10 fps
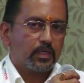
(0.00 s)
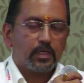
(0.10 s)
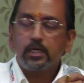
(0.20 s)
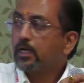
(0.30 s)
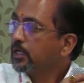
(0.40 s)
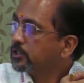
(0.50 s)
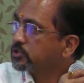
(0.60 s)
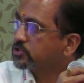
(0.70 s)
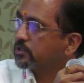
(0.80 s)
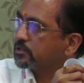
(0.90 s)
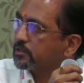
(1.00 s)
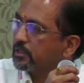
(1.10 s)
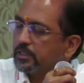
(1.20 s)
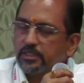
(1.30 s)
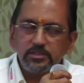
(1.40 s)
Right? So
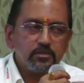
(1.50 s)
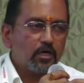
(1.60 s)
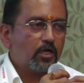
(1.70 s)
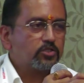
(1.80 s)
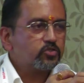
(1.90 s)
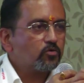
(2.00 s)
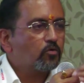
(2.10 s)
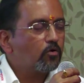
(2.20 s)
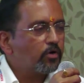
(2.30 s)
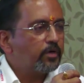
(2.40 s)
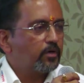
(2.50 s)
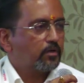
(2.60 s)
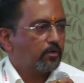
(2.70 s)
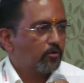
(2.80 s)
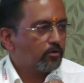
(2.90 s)
it is also good
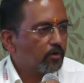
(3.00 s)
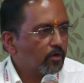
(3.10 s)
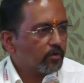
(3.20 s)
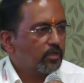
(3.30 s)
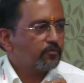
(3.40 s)
not only